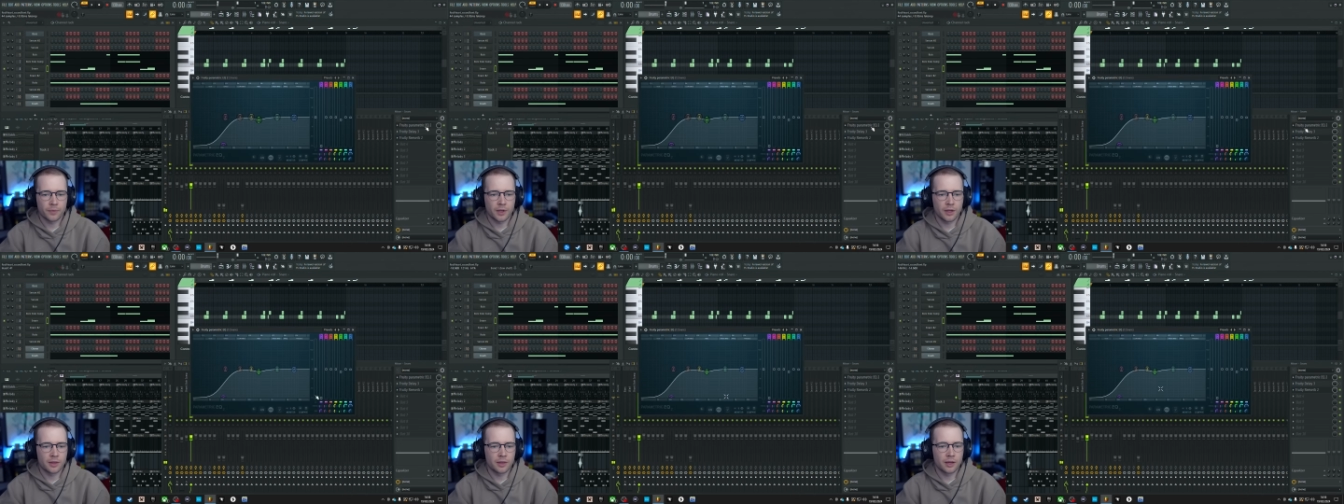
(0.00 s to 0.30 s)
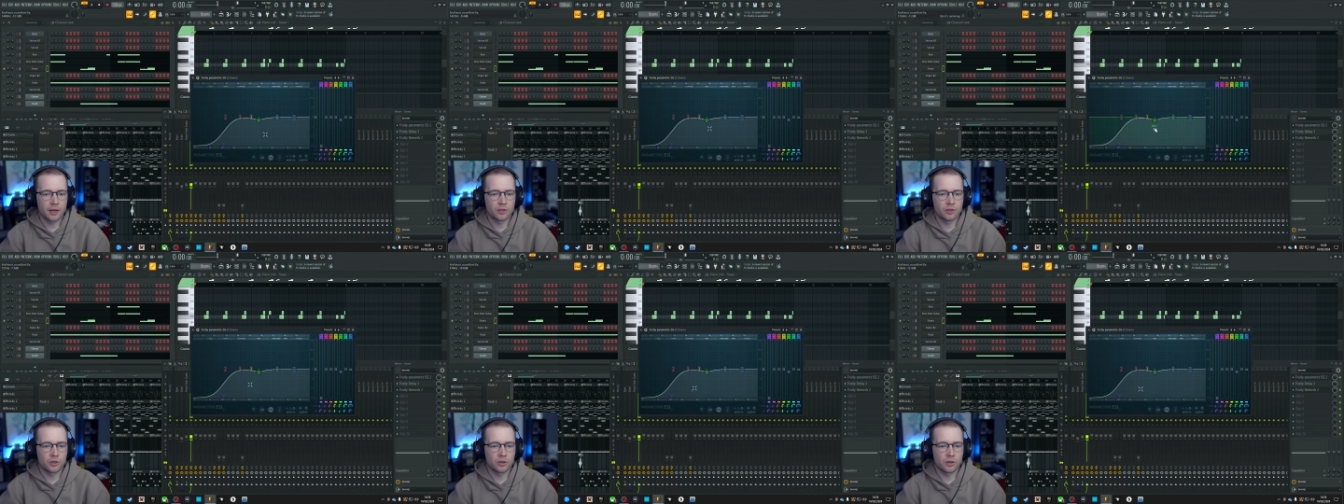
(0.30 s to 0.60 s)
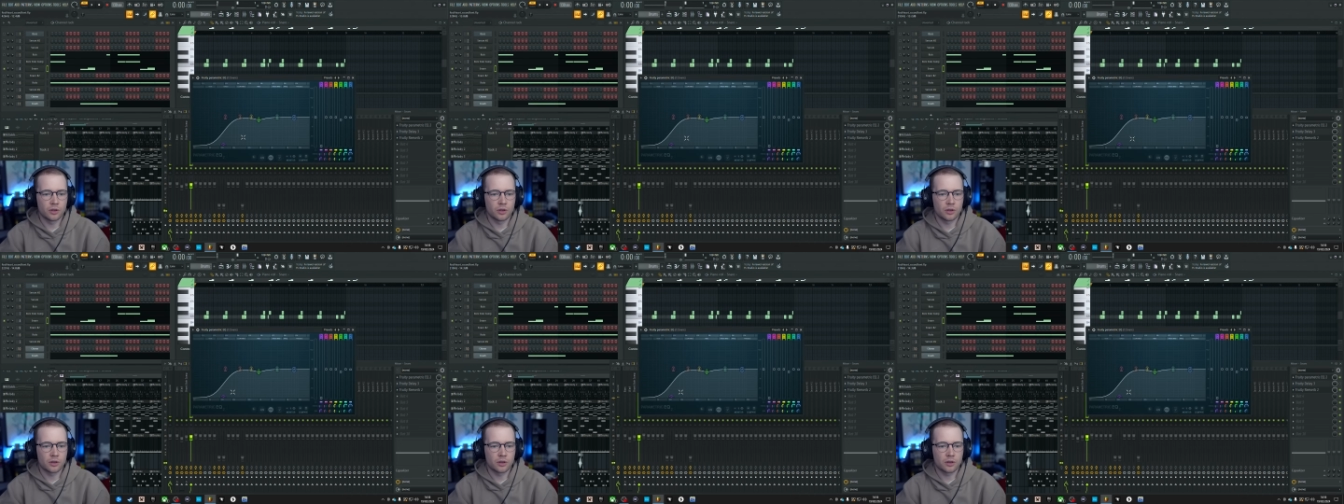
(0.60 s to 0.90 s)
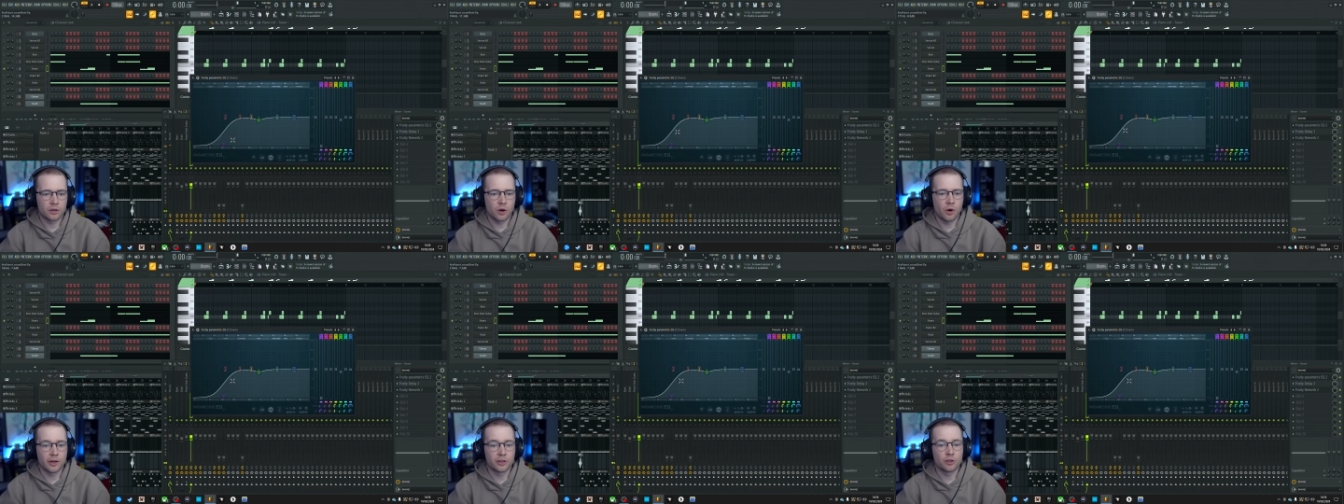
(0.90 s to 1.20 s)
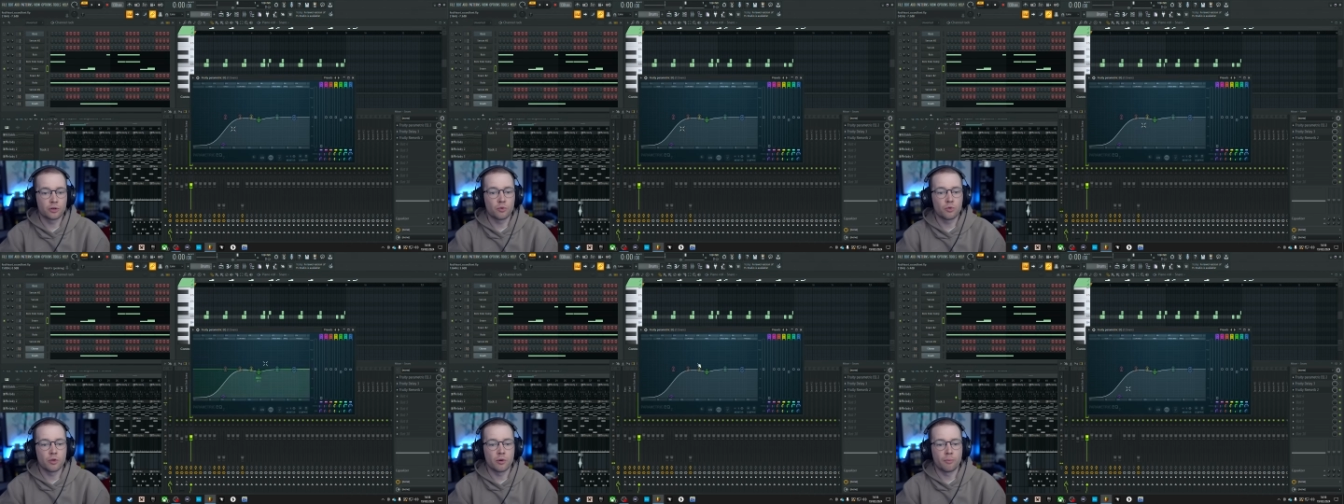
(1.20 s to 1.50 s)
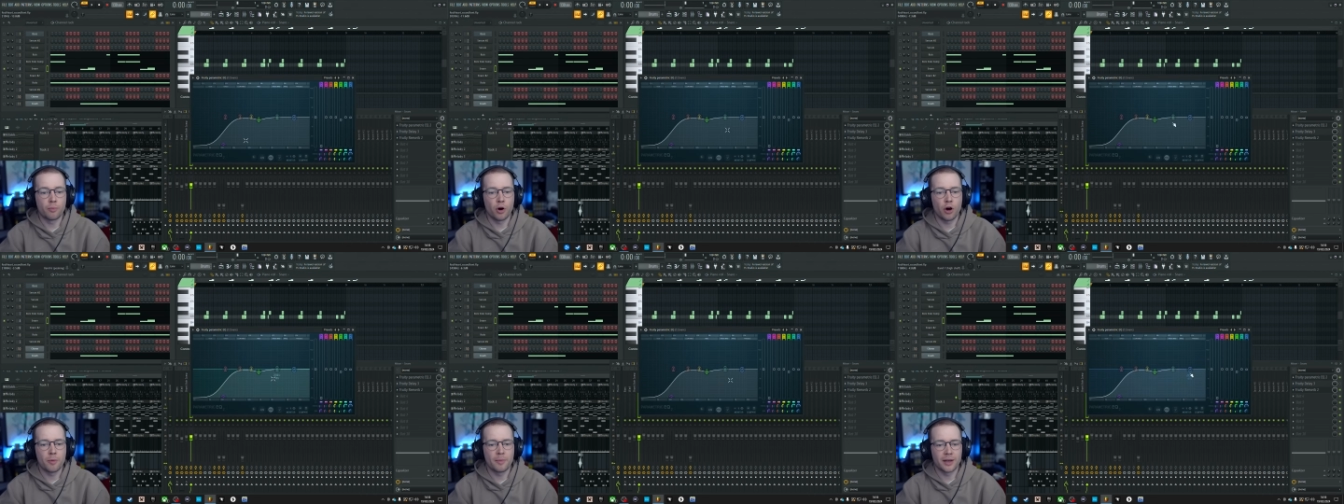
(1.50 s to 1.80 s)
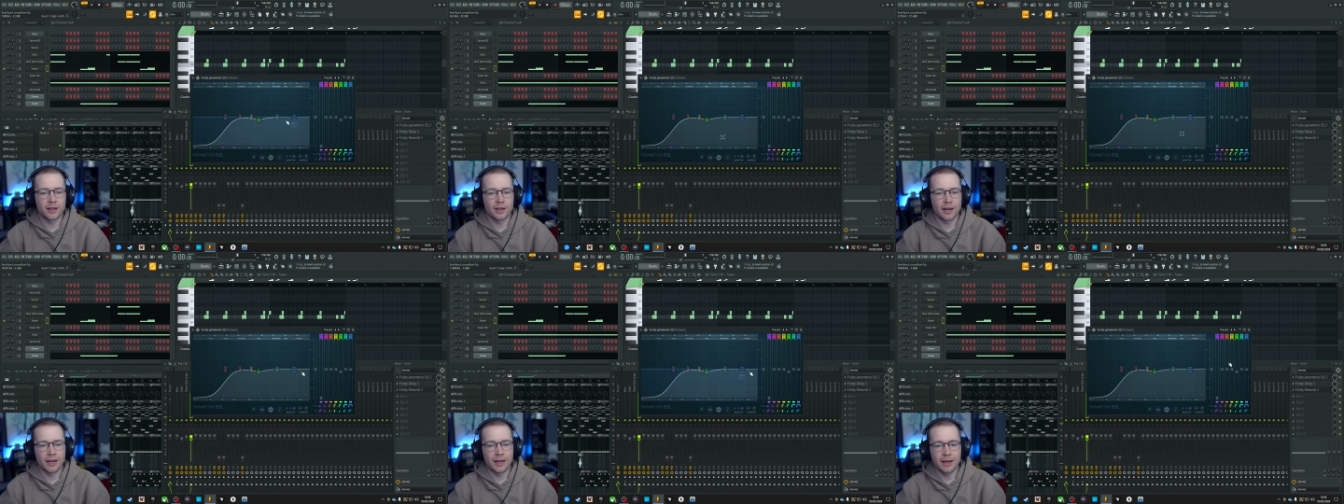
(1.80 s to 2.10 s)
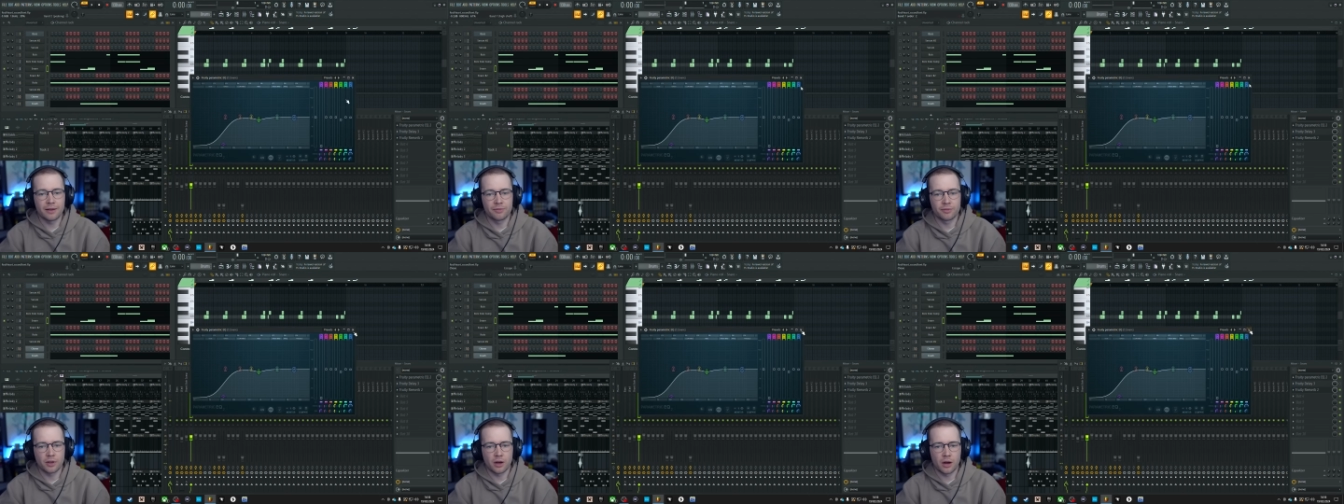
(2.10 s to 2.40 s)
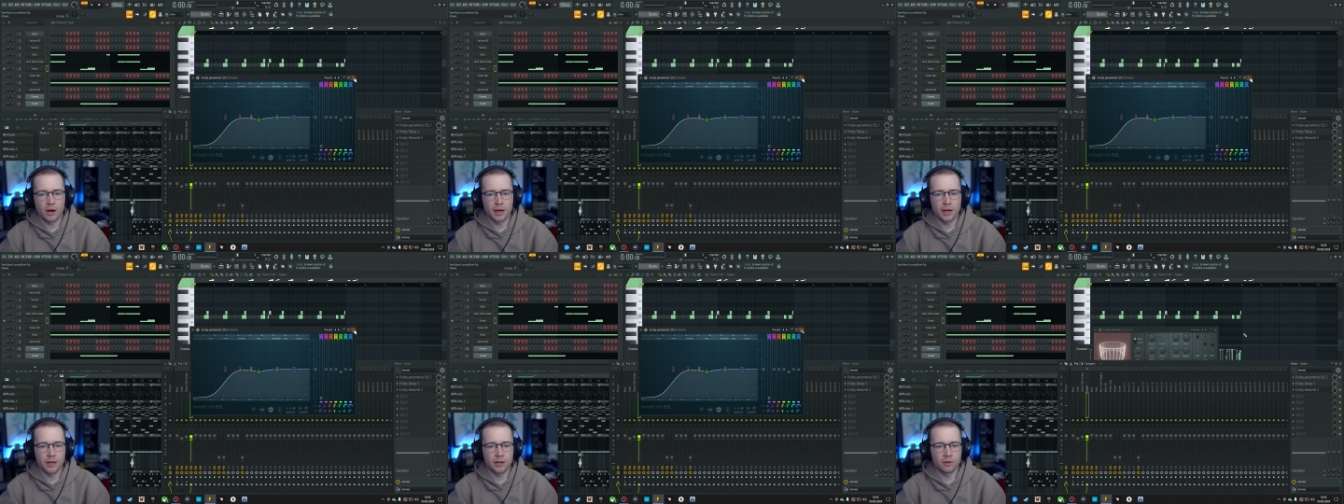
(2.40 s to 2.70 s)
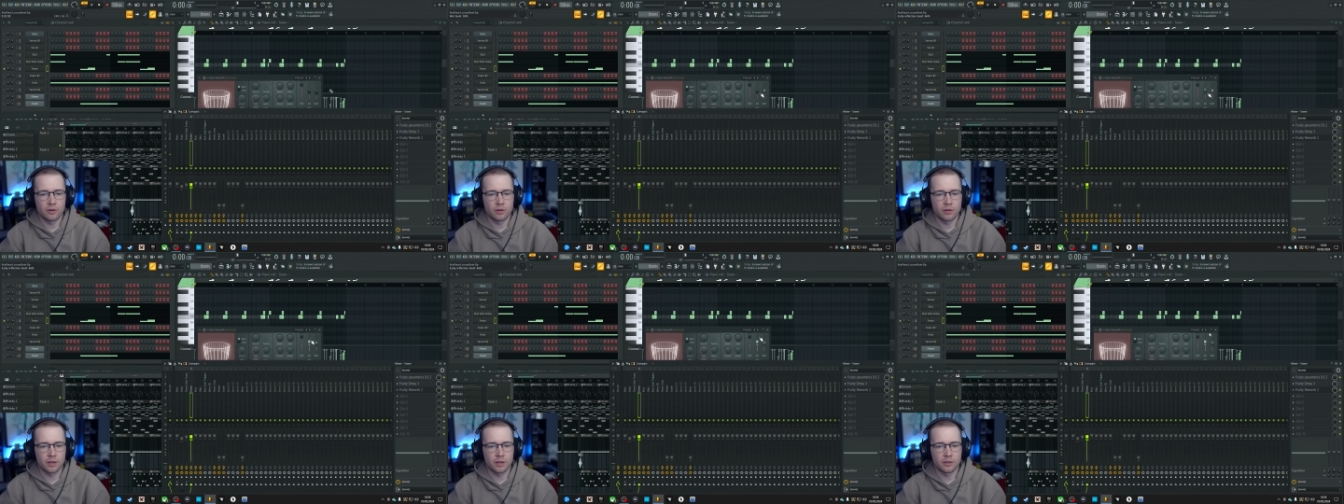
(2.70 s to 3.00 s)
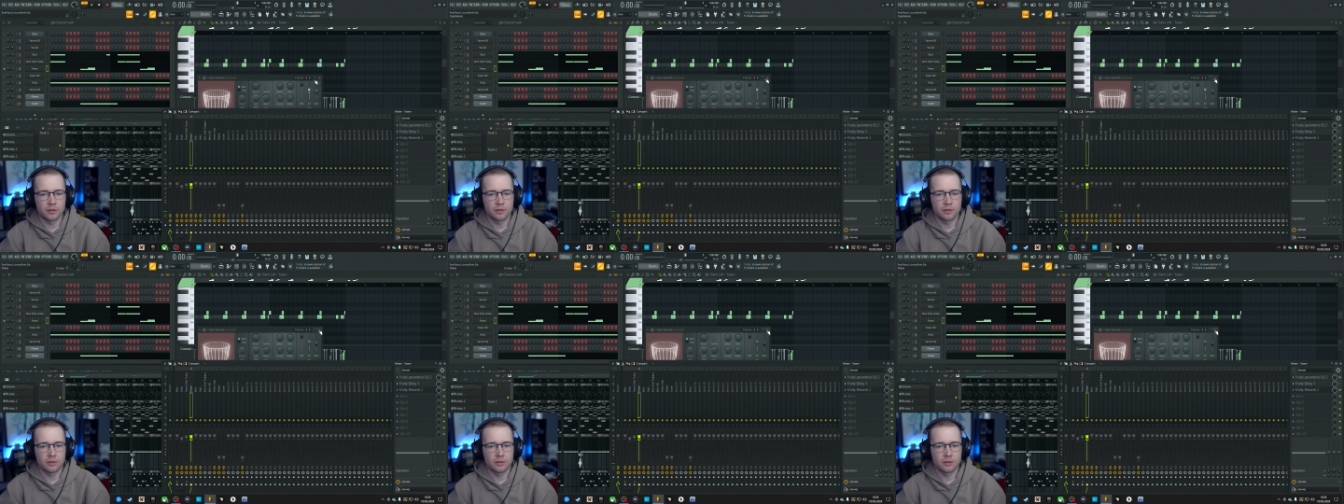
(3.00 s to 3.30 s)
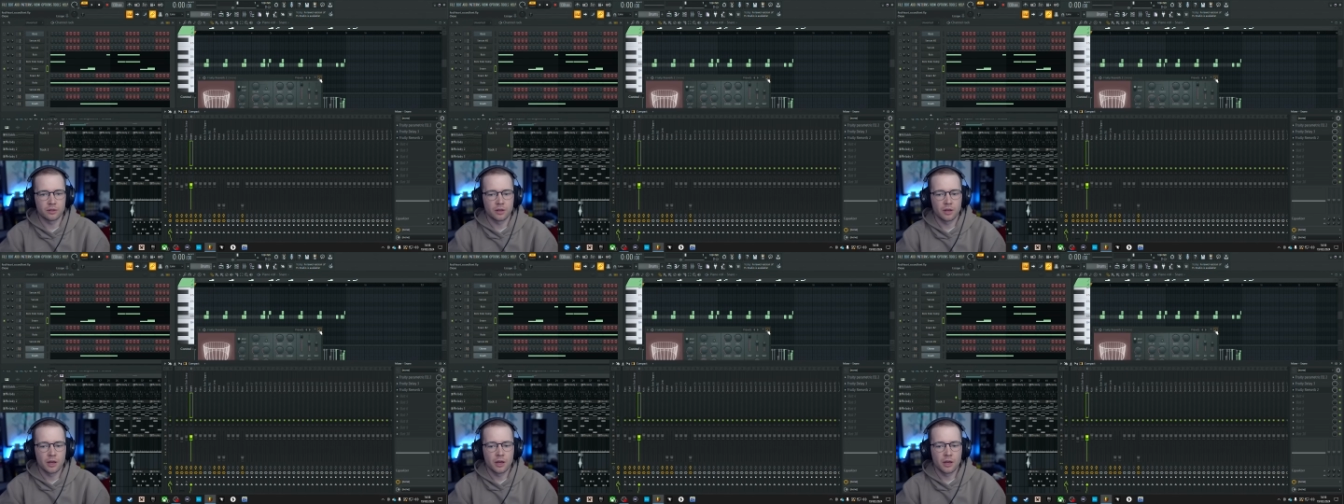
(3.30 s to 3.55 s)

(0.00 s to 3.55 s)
I think I took all the bottom end. I left the high end on this.